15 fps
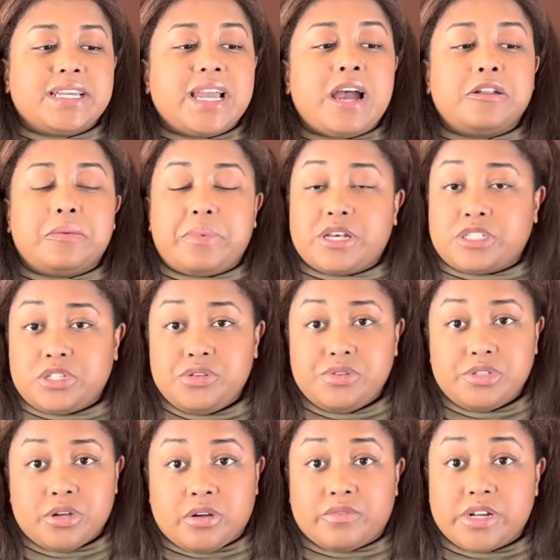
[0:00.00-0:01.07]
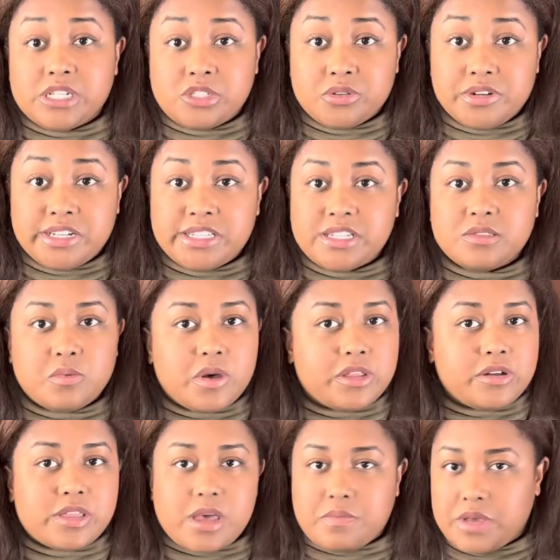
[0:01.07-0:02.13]
how to best use your resources
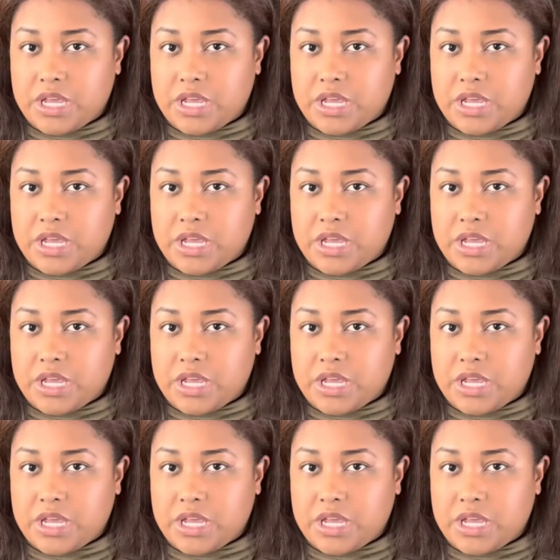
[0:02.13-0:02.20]
whether that be